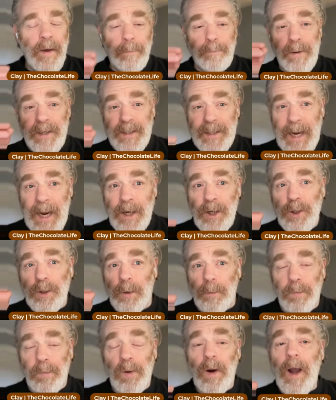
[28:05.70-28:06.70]
potential
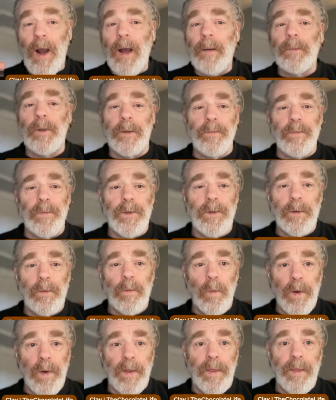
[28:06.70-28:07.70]
problems
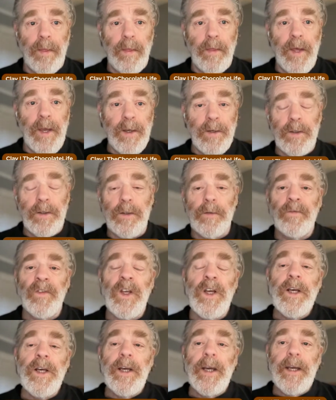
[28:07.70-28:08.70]
with this
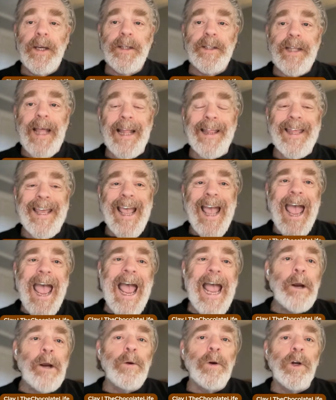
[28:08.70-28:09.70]
is that the
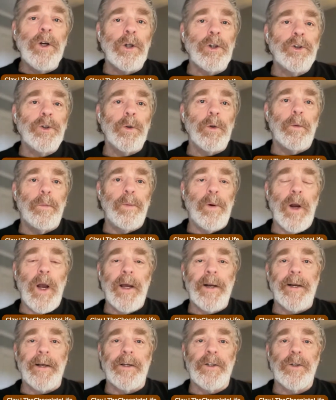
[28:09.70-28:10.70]
agricultural
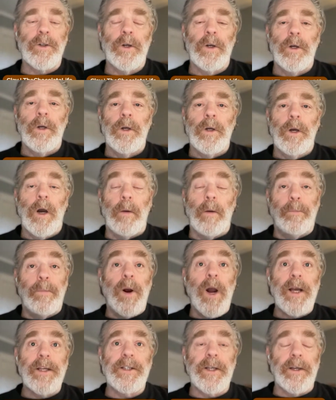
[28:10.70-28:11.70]

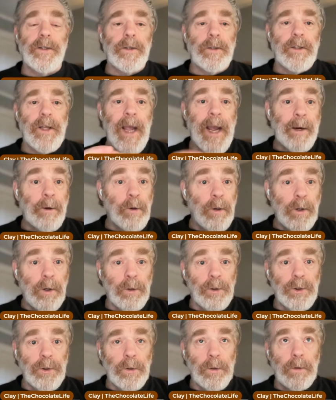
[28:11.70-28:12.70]
processes, the
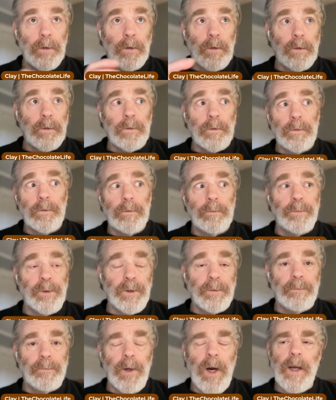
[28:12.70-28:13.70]
agricultural
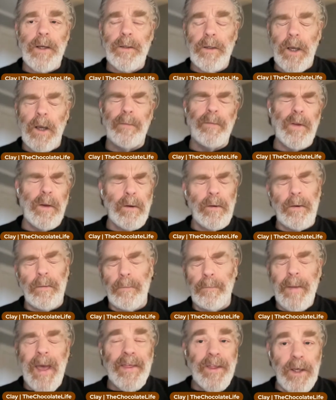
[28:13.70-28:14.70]

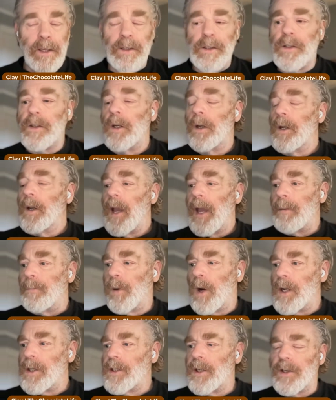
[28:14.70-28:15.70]
methods and
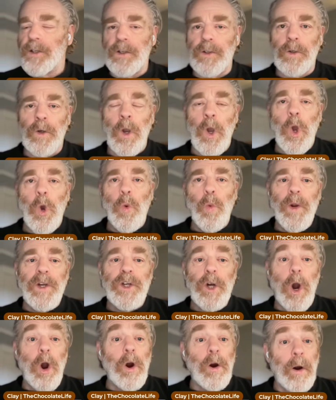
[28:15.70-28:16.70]
processes, which
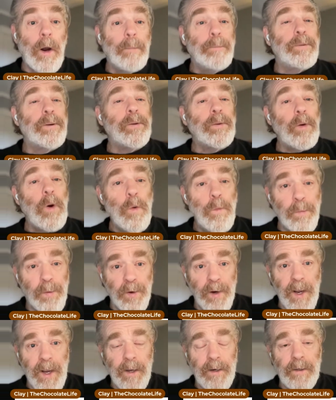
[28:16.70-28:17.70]
are
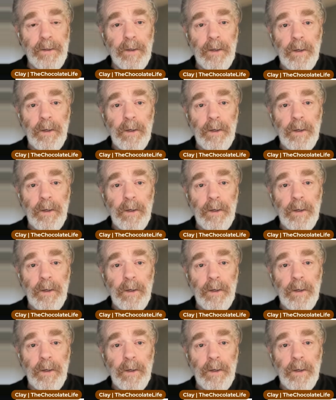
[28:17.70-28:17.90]
appropriate,